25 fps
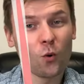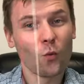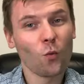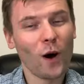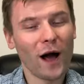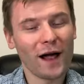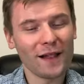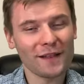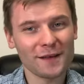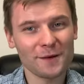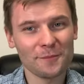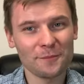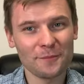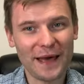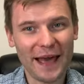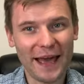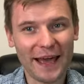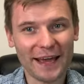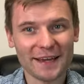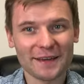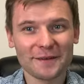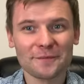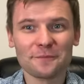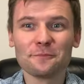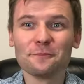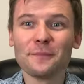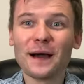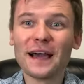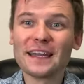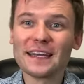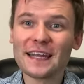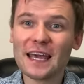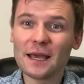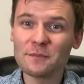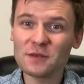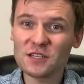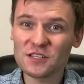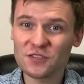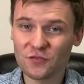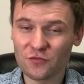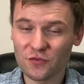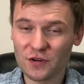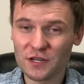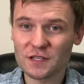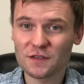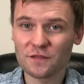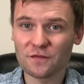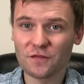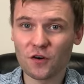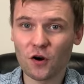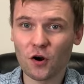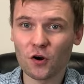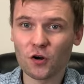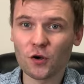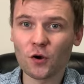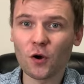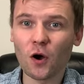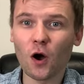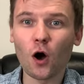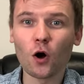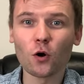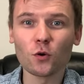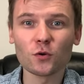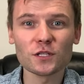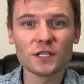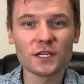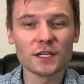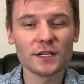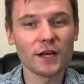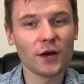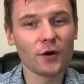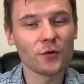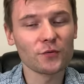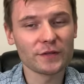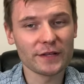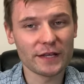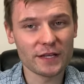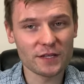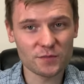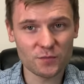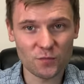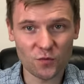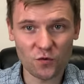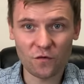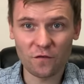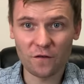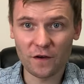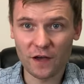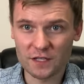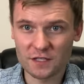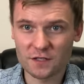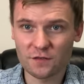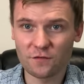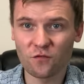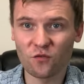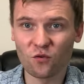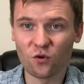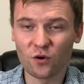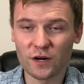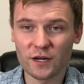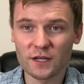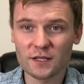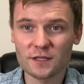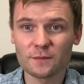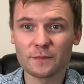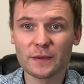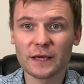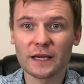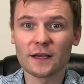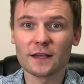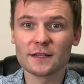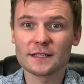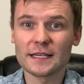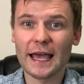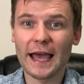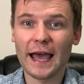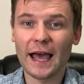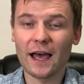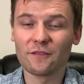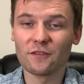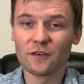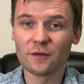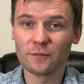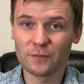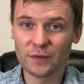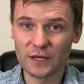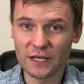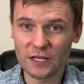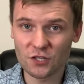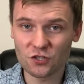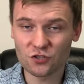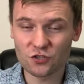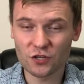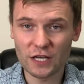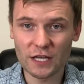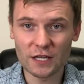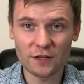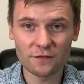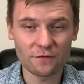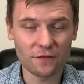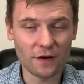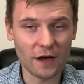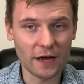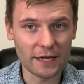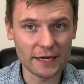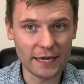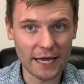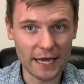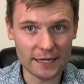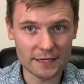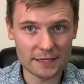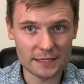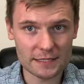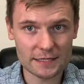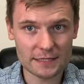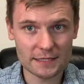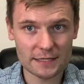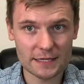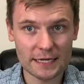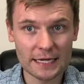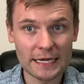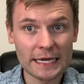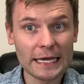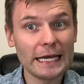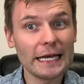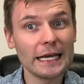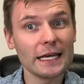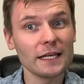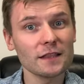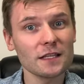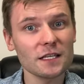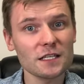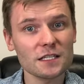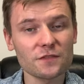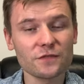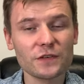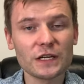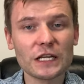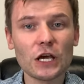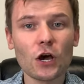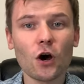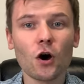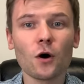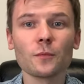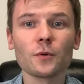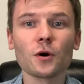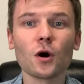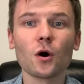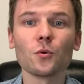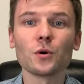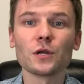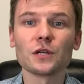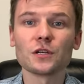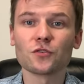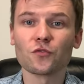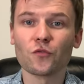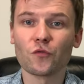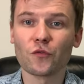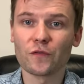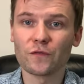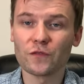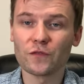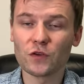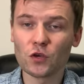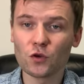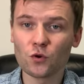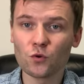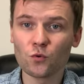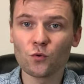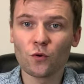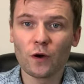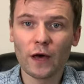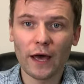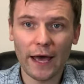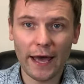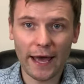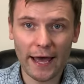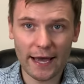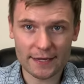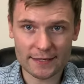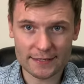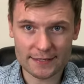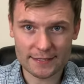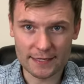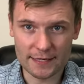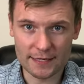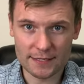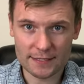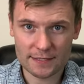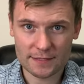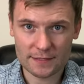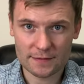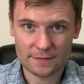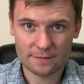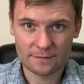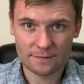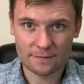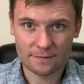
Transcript: Welcome back. My name is Yuri Safrono, also known as Professor Forex because I have a PhD in finance. In this video, I'm going to review Exness.